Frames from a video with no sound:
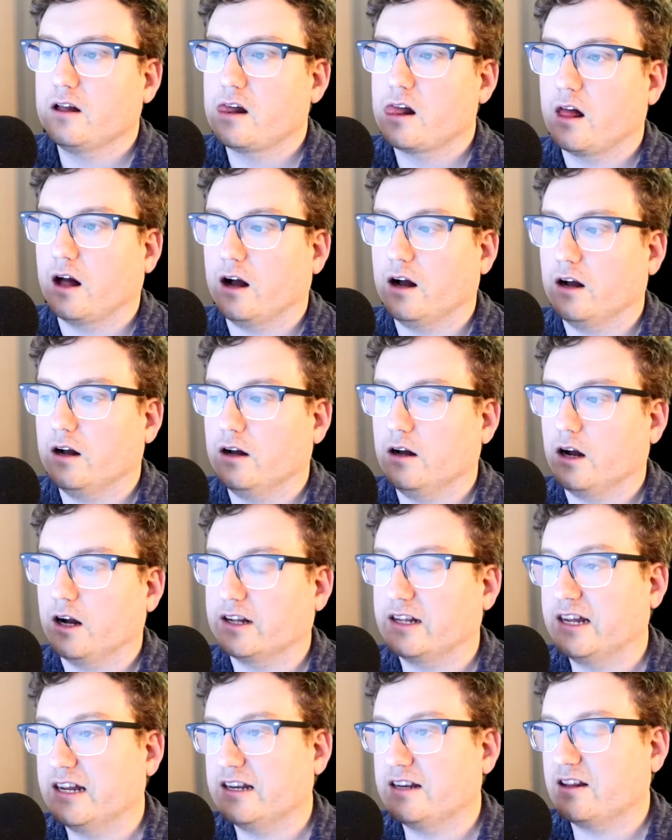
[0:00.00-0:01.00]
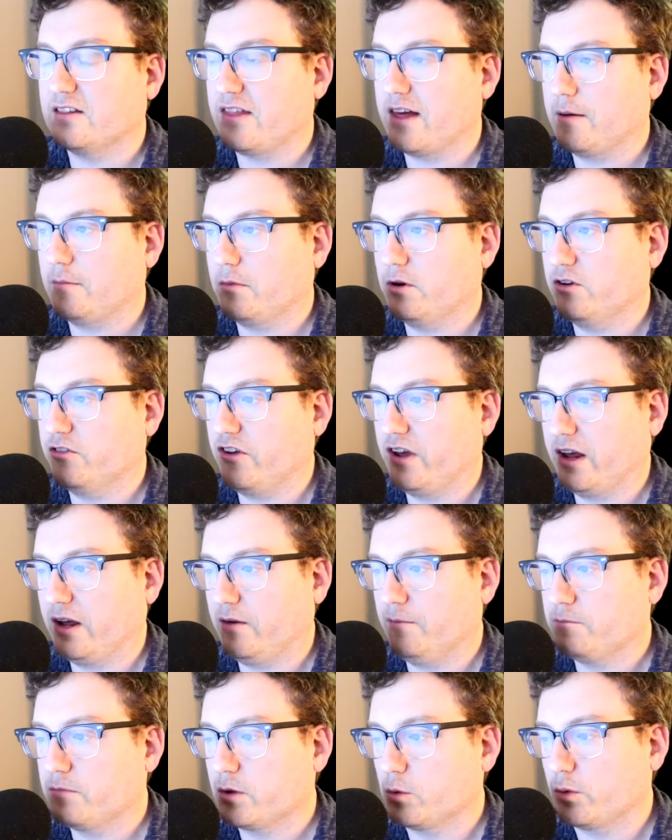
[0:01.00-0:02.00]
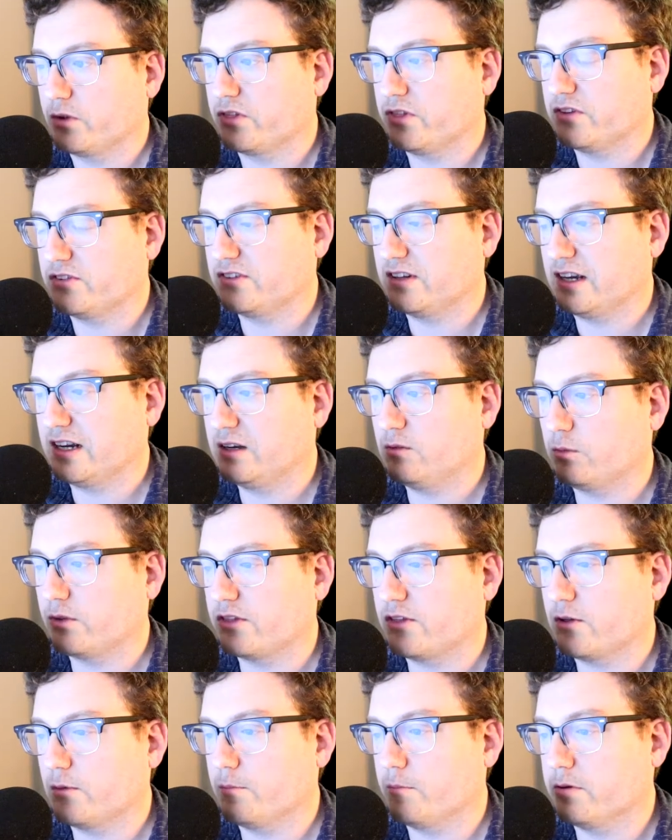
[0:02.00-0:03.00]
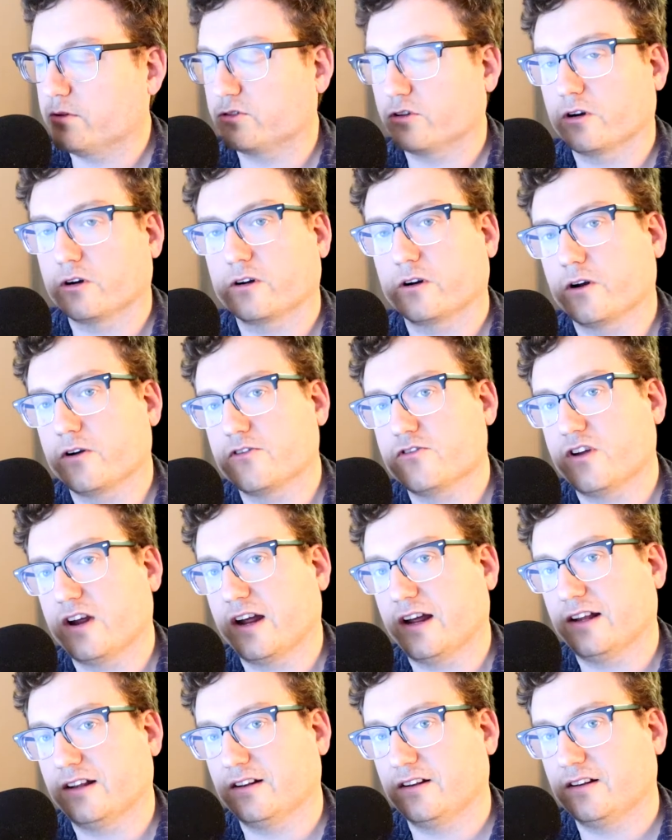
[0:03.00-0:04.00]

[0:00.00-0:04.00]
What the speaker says: again in that movie, with the scene with the berserker chant.